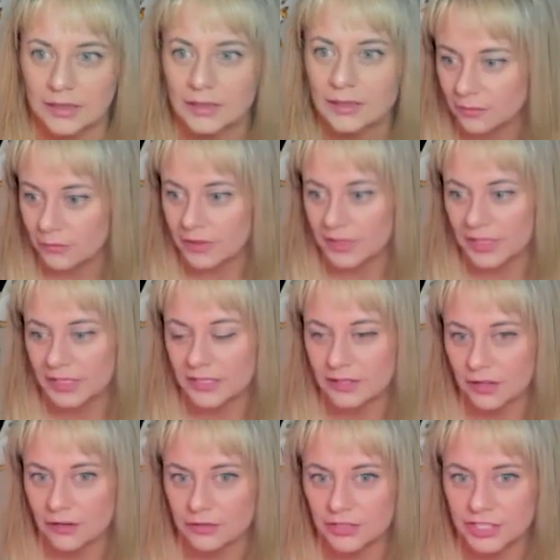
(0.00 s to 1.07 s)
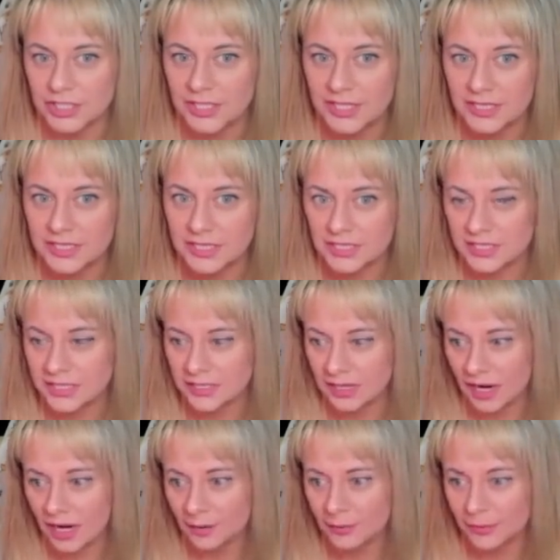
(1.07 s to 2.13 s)
where they need to go. She needs to
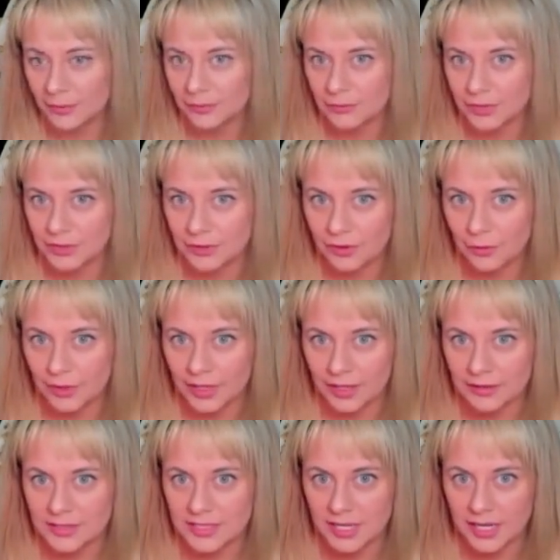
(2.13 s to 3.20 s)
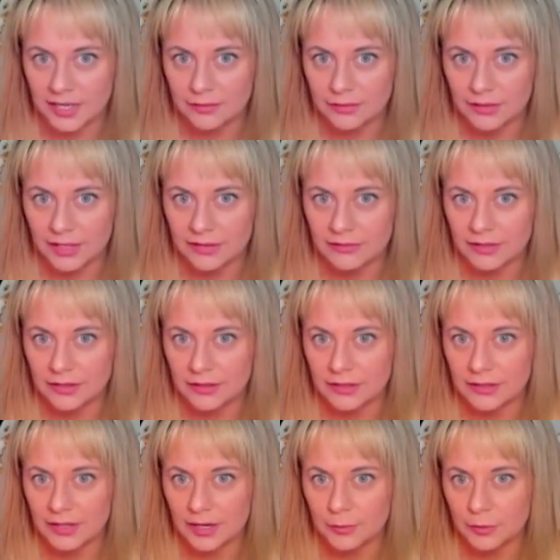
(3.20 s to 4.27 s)
stop with the going outside with life-threatening
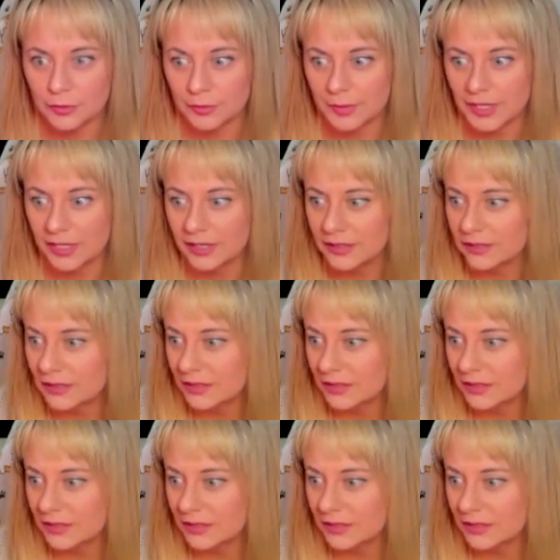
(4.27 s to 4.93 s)
hypothermia.